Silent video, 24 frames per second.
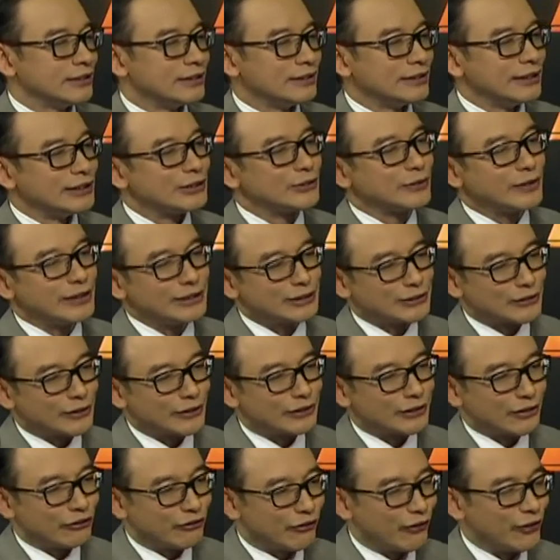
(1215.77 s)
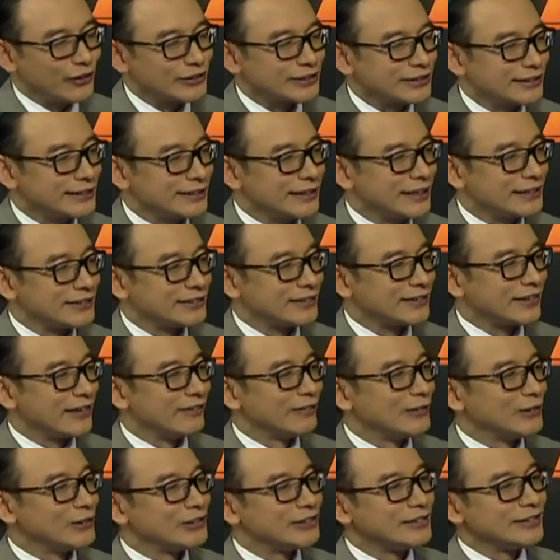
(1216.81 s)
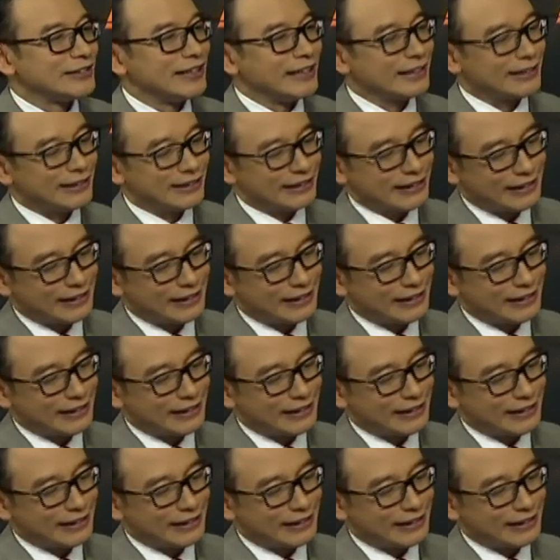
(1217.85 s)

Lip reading: That's why it's called the fourth industrial revolution, and